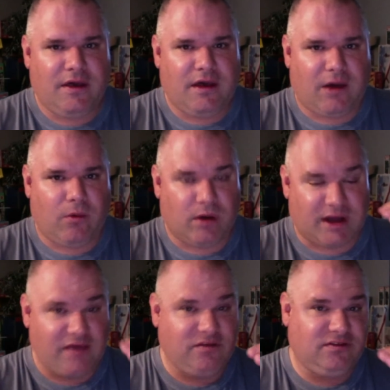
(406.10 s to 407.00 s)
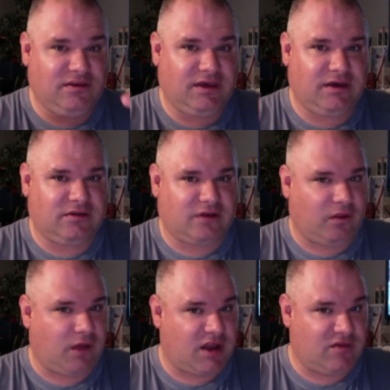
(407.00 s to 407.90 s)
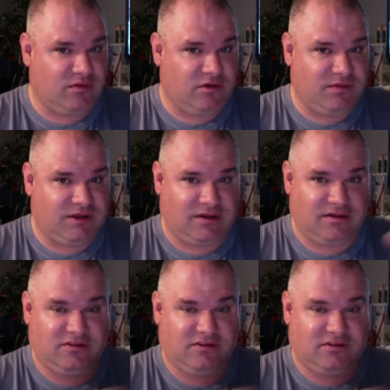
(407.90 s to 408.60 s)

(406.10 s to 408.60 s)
what I see is a lot of movement in